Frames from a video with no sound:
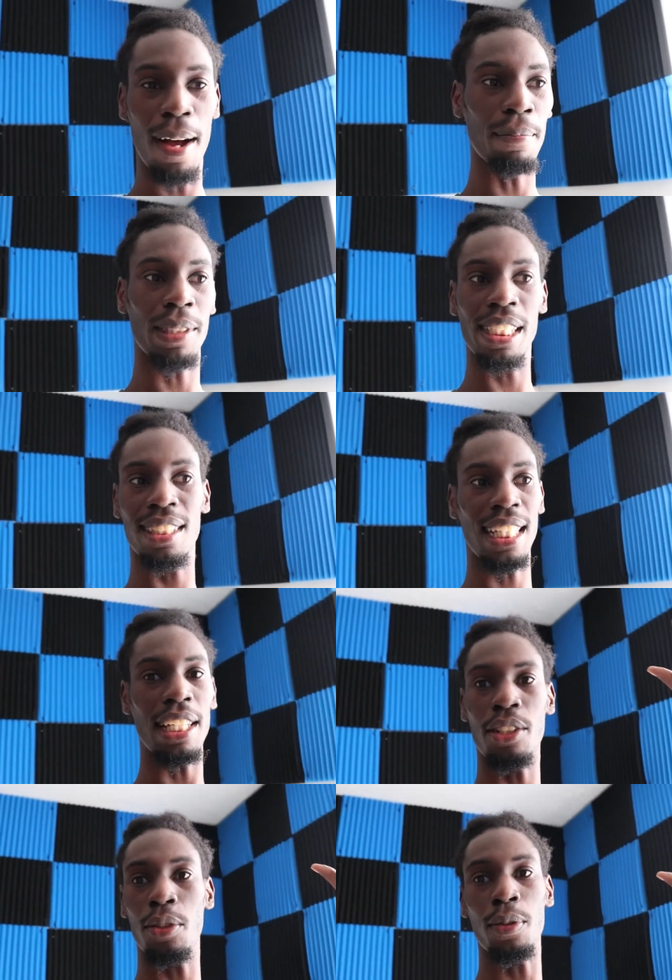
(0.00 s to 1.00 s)
just
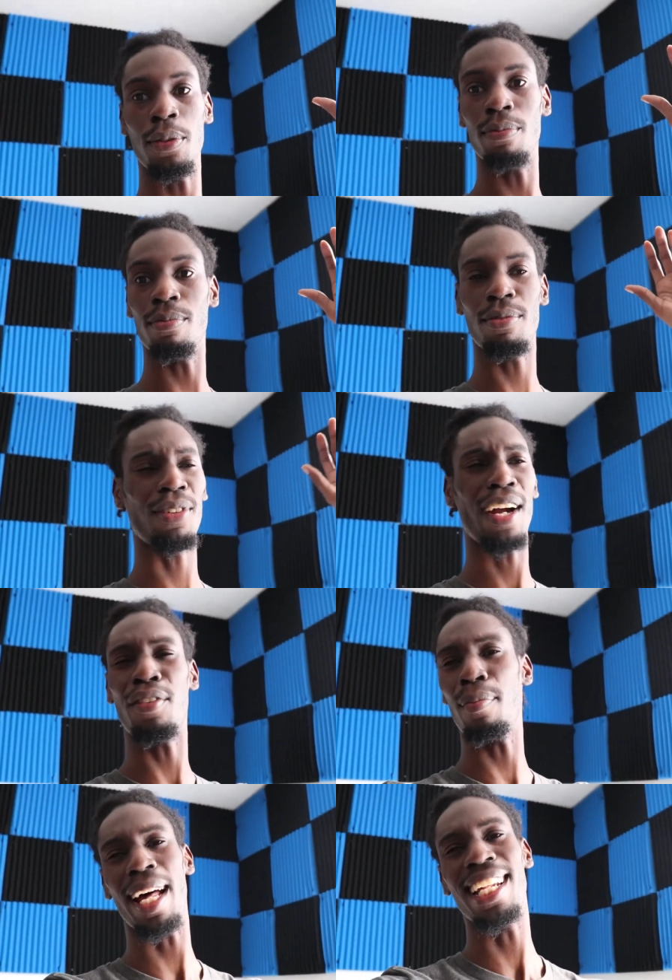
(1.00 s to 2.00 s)
thank you for
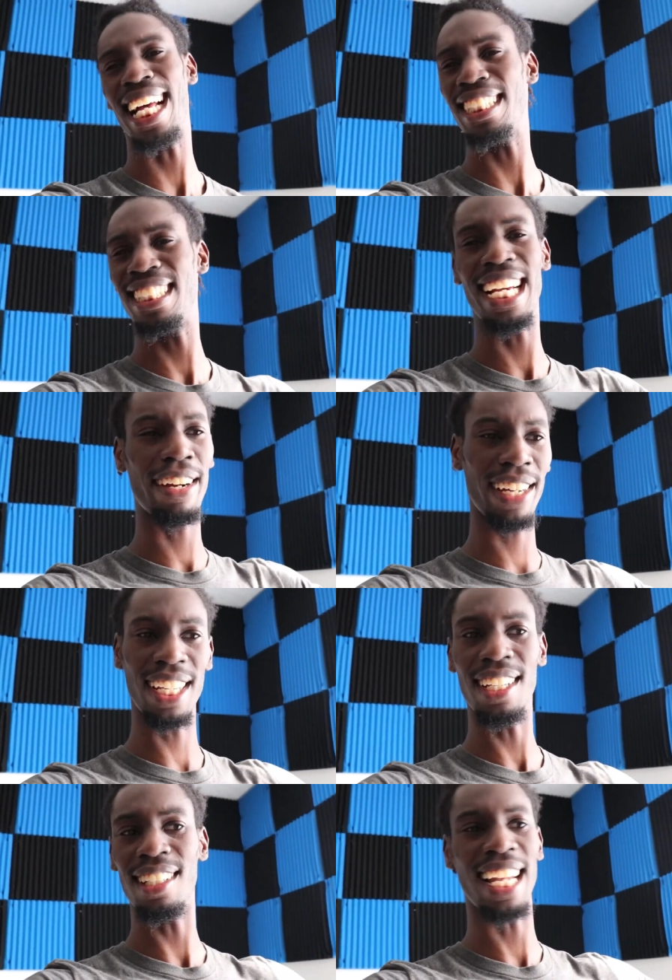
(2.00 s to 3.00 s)
everybody that's
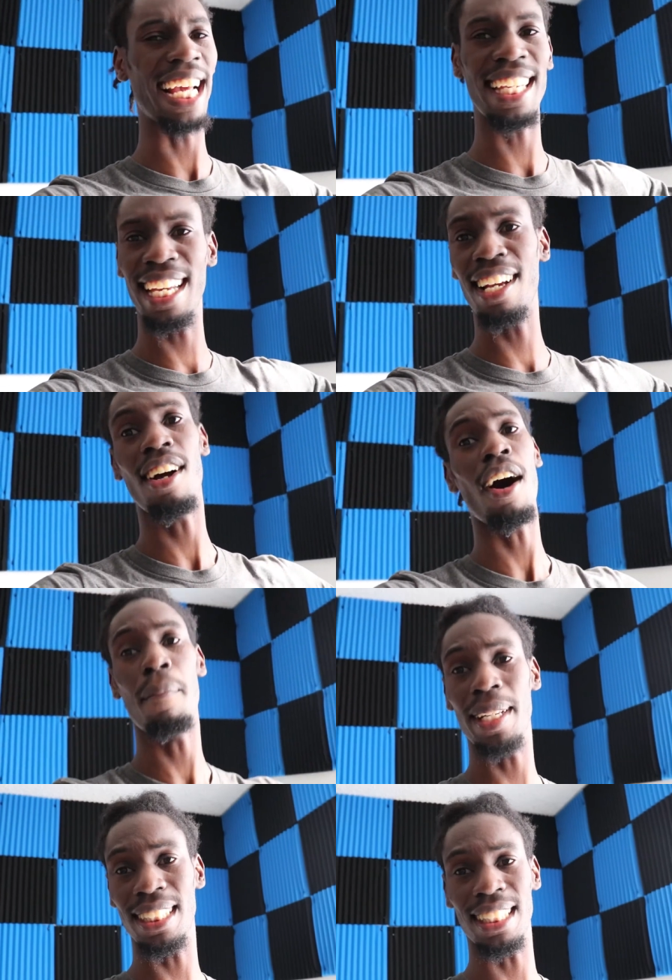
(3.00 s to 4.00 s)
sharing, liking,
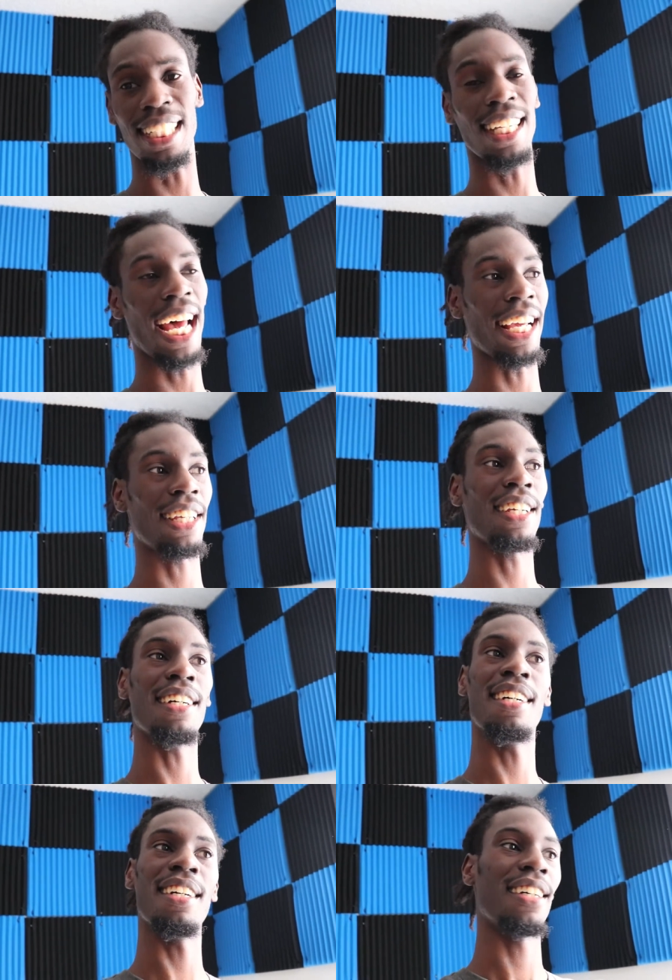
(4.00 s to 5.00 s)
commenting. Like,
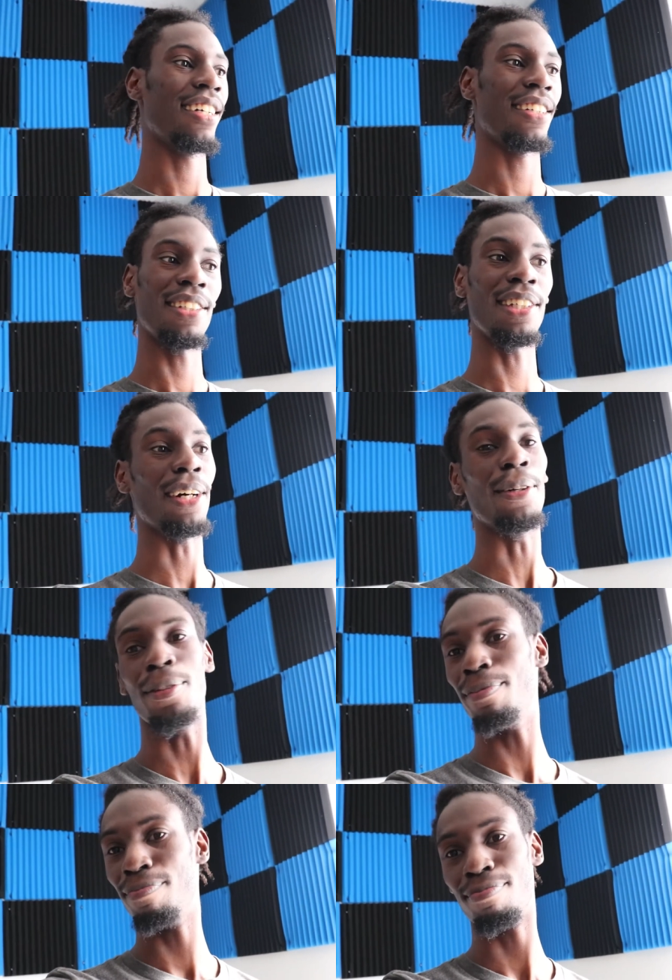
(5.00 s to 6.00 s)
yo,
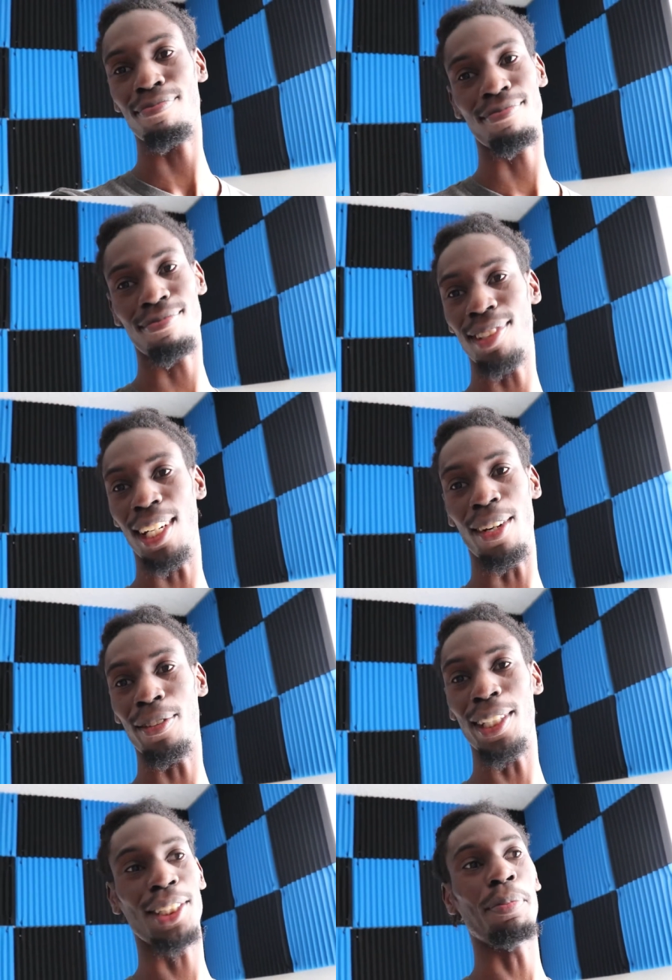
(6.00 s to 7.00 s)
you know,
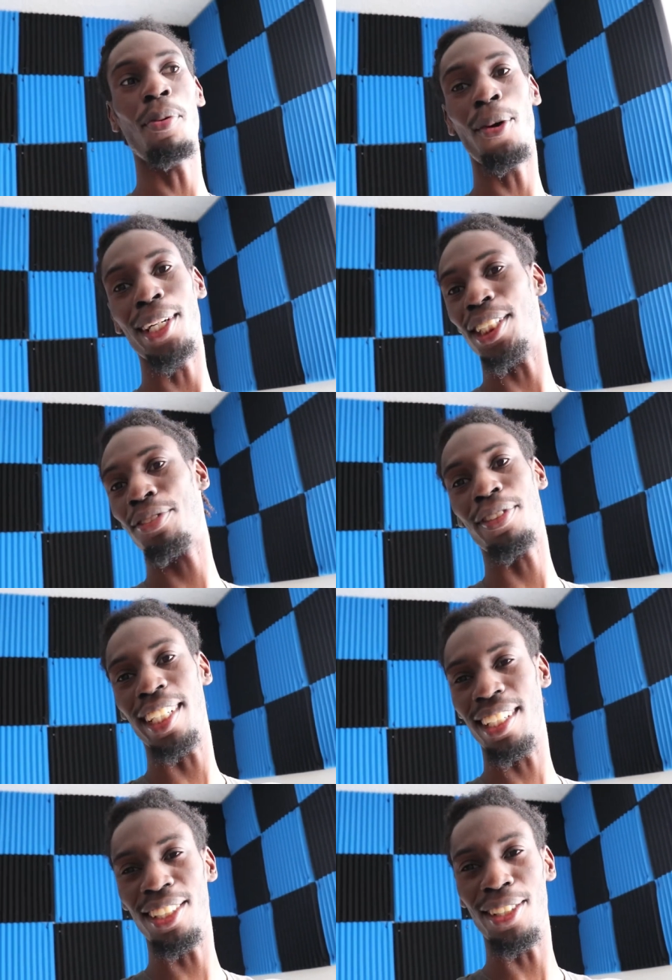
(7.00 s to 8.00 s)
the support is
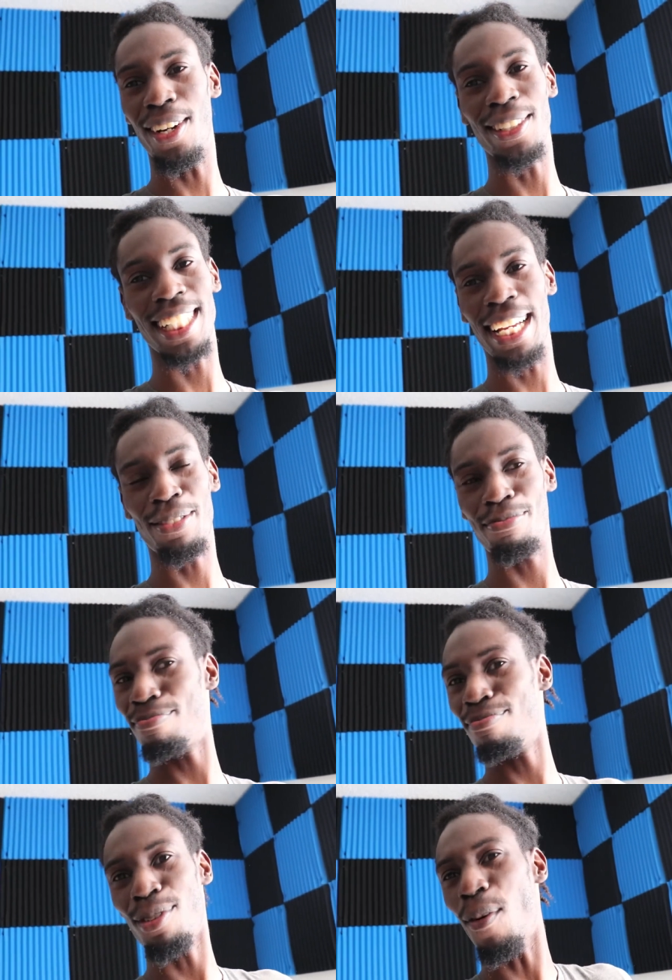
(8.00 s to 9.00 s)
free. You know, it's like,
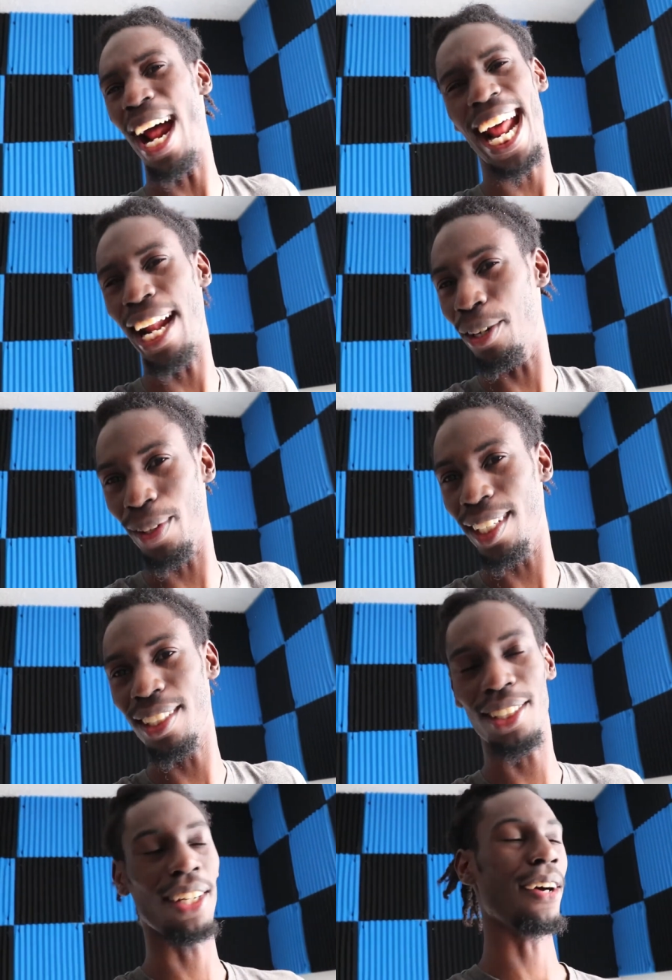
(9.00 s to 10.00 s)
why not do it?
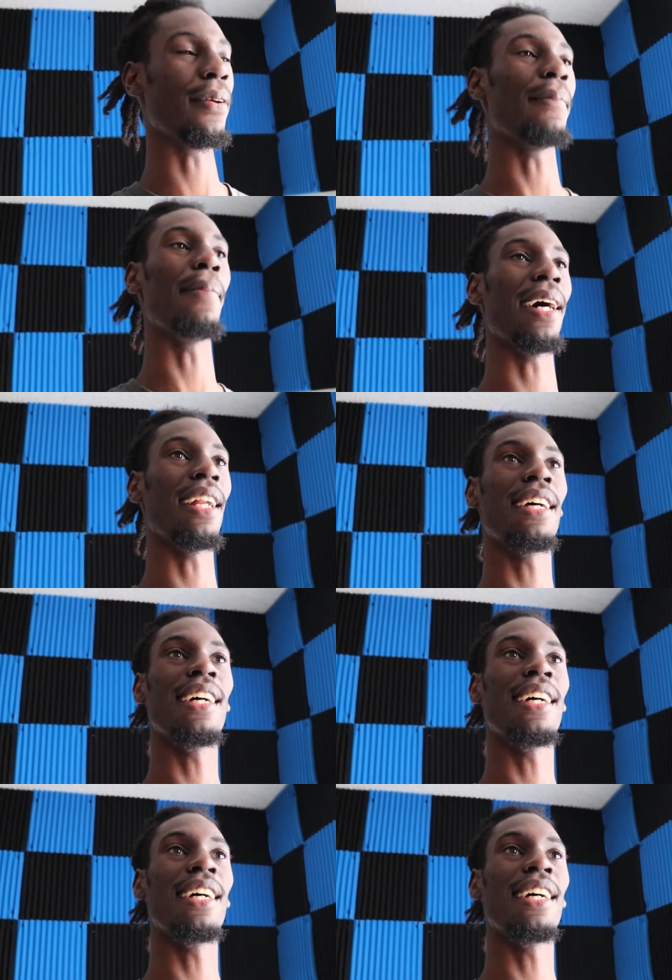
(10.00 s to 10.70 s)
You know, but